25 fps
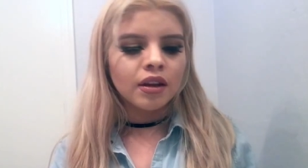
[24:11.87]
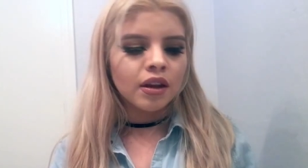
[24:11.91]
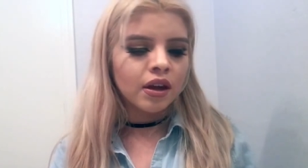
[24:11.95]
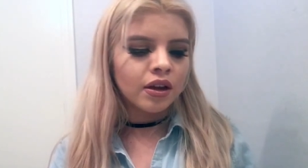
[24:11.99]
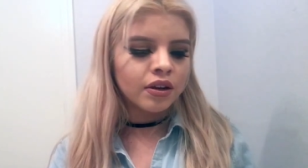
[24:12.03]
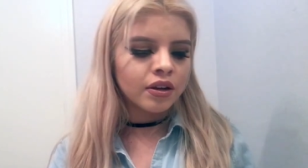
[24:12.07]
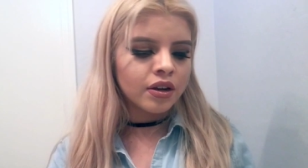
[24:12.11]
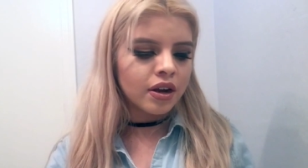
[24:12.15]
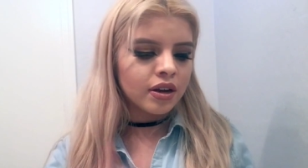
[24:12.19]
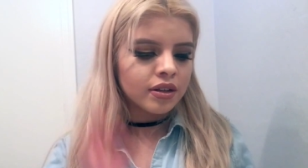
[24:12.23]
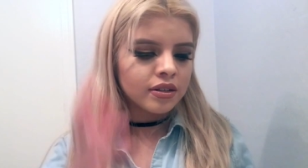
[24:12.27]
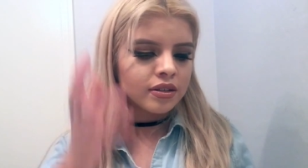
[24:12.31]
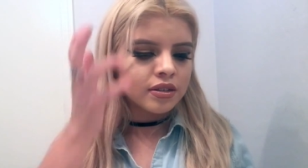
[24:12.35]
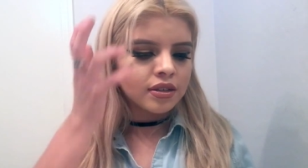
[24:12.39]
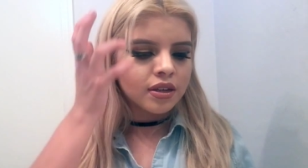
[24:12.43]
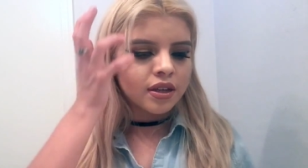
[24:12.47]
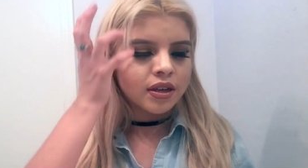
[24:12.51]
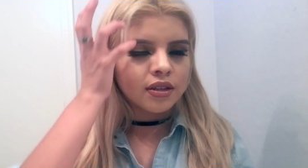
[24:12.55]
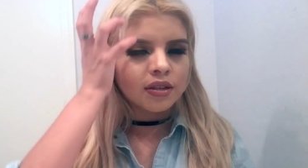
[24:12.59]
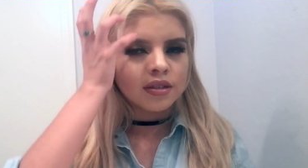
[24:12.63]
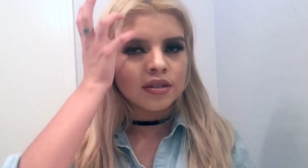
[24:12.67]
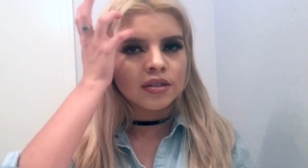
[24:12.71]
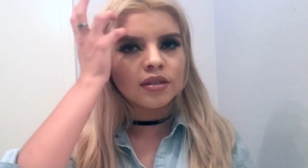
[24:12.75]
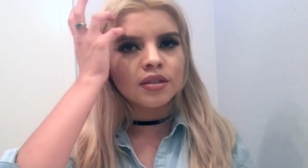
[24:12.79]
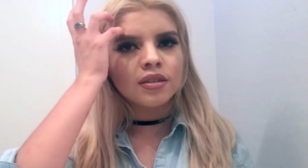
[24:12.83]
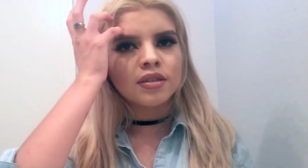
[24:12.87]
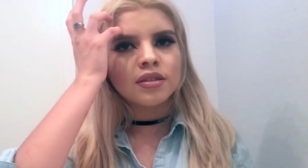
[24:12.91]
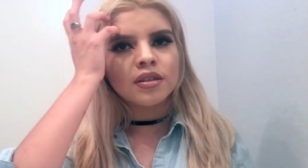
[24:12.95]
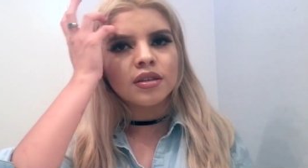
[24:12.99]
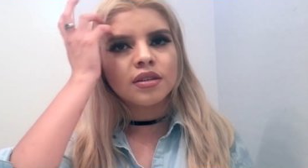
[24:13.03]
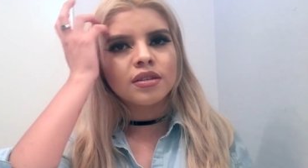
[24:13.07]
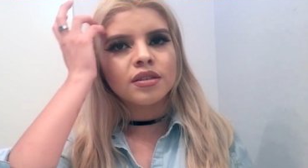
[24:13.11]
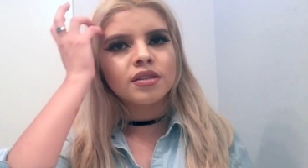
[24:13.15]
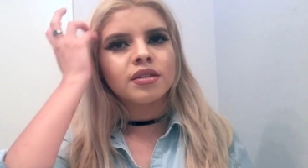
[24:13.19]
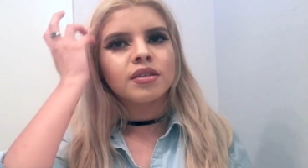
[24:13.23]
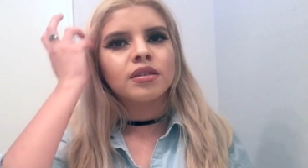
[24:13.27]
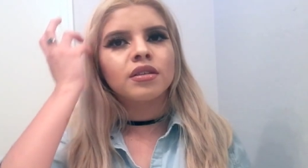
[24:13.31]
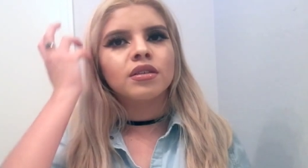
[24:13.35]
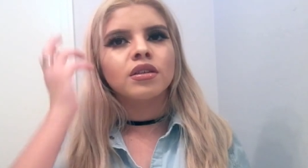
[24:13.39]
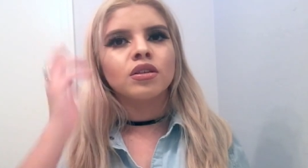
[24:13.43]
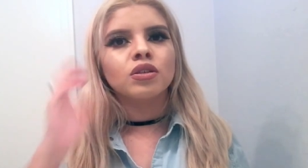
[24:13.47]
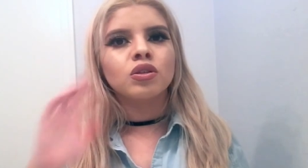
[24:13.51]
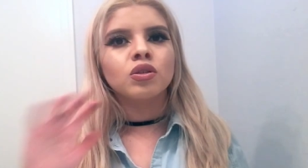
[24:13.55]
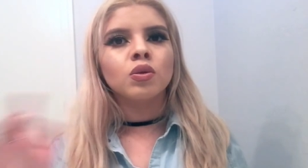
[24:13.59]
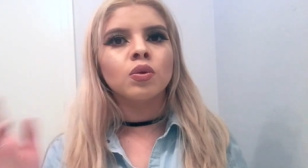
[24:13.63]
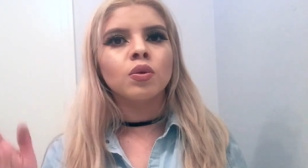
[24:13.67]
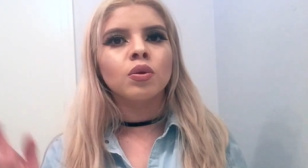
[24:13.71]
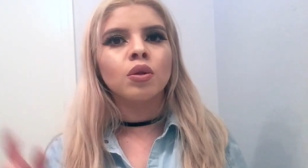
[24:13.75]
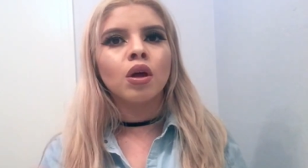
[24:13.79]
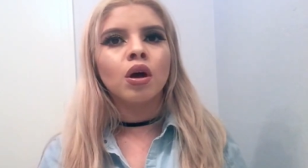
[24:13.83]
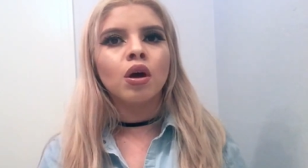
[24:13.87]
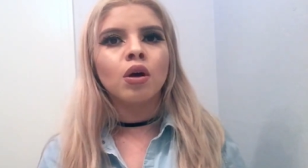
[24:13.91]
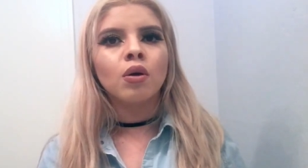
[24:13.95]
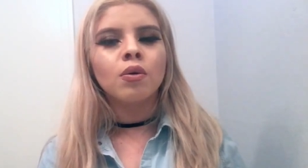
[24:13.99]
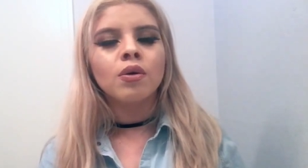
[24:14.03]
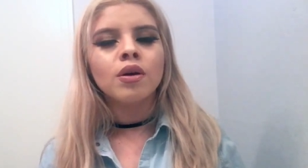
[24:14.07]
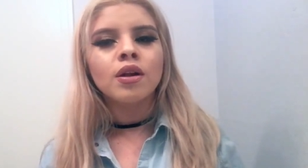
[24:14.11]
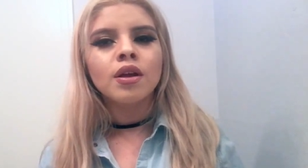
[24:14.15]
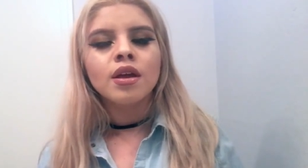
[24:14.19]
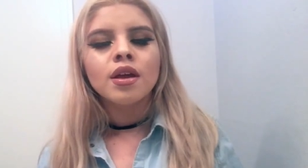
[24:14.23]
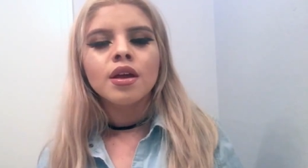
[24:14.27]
No, not a 6 because a 6 is too low.